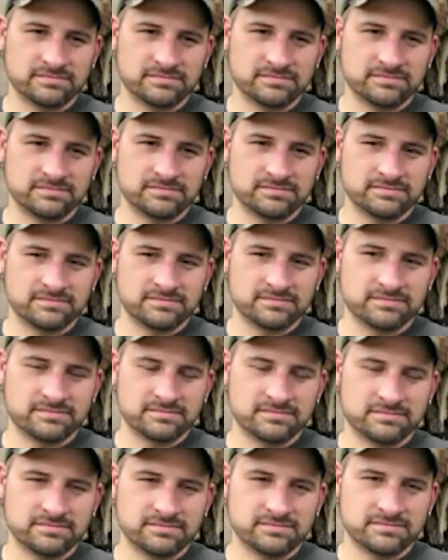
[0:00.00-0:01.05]

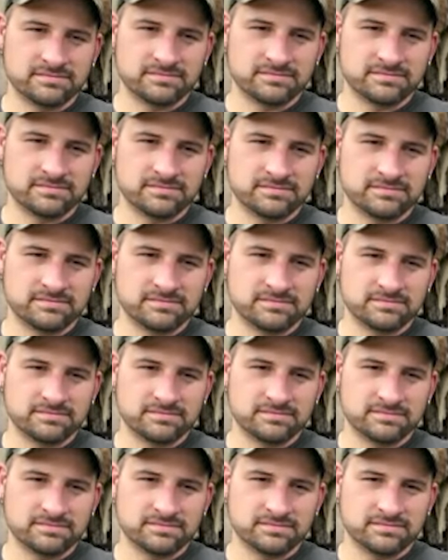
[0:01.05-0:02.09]

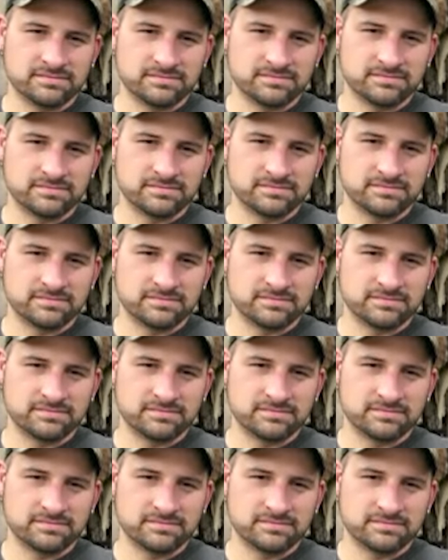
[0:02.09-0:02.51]
No words are spoken by the person on screen.